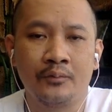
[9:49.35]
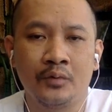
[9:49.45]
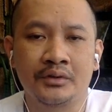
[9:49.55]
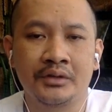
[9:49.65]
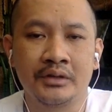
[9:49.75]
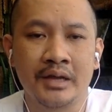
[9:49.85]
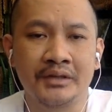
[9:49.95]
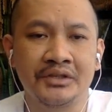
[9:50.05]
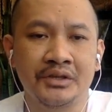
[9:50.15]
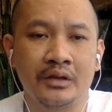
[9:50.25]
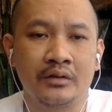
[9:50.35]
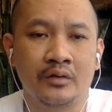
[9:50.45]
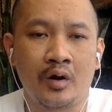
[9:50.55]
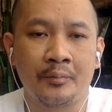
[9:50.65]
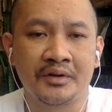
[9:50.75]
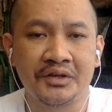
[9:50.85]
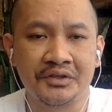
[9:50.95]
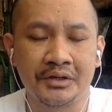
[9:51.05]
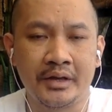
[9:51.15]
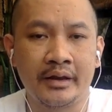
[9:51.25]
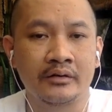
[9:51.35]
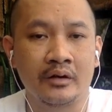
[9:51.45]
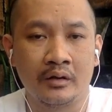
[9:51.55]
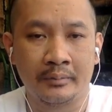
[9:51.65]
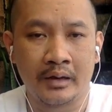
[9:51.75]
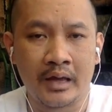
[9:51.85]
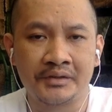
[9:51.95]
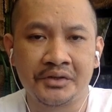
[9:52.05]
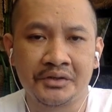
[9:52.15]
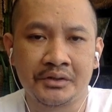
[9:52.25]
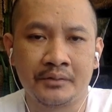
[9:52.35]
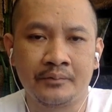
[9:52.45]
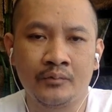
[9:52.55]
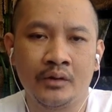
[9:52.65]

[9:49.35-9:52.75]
multinational competition and globalization,